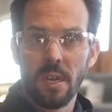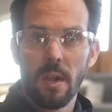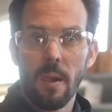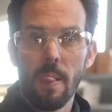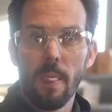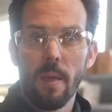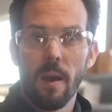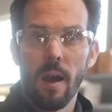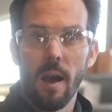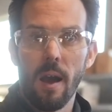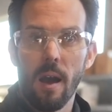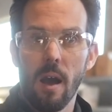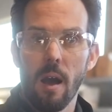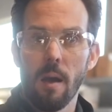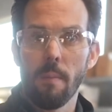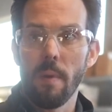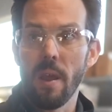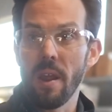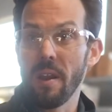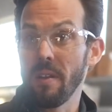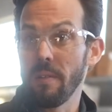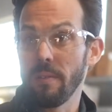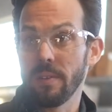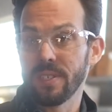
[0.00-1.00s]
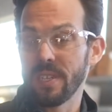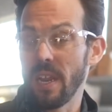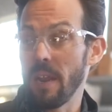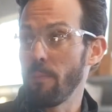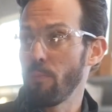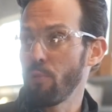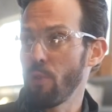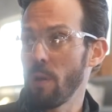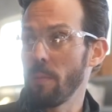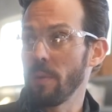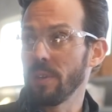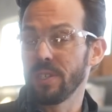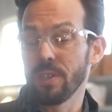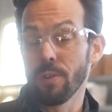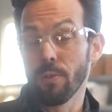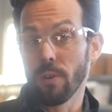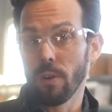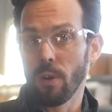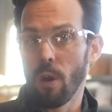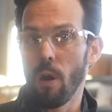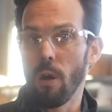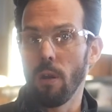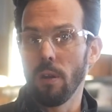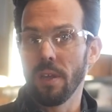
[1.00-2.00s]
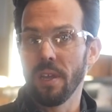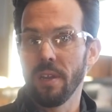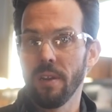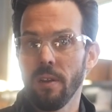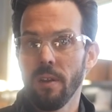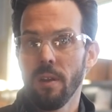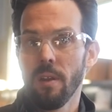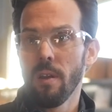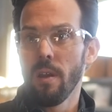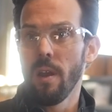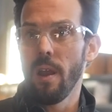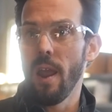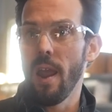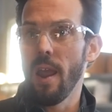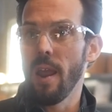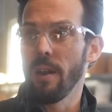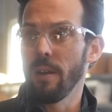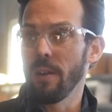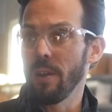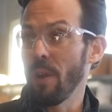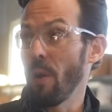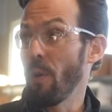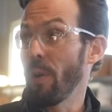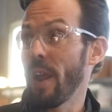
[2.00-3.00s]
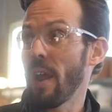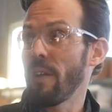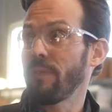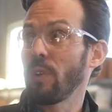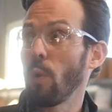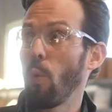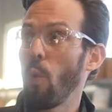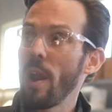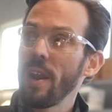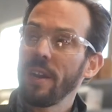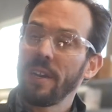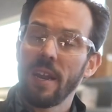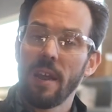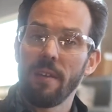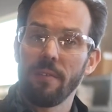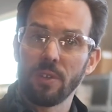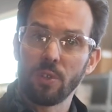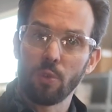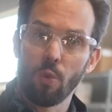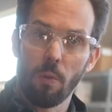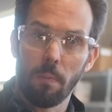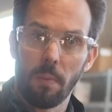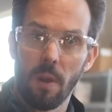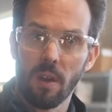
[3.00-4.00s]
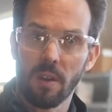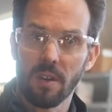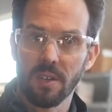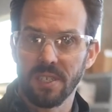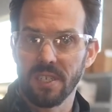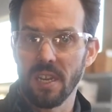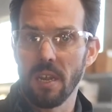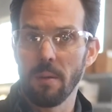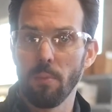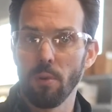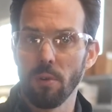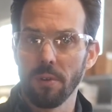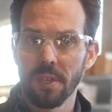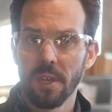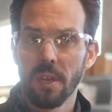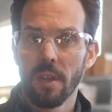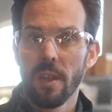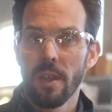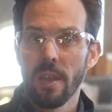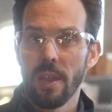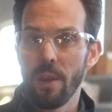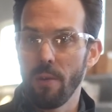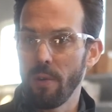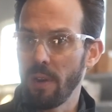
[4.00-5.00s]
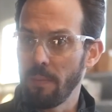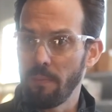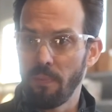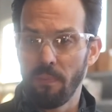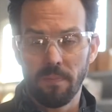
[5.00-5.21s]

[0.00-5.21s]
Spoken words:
and same premise. You can call in, and you don't have to wait to have the short block assembled. You can